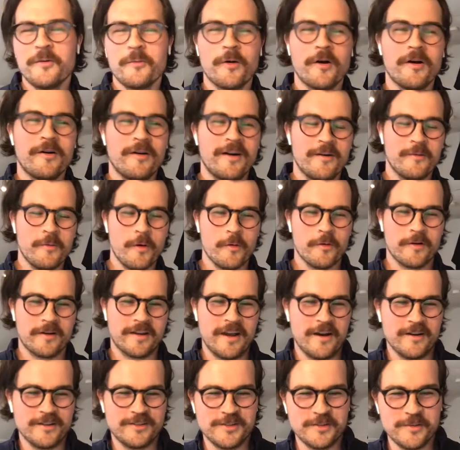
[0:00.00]
won't, uh, won't work
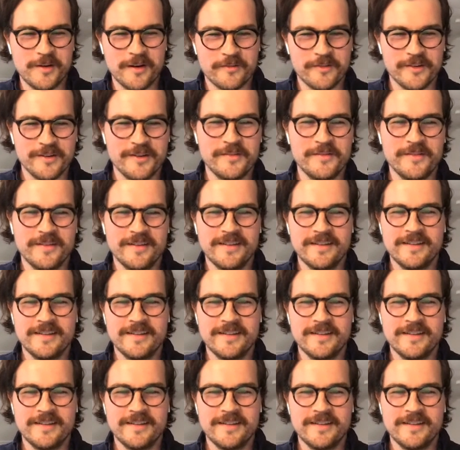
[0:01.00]
out too well for you.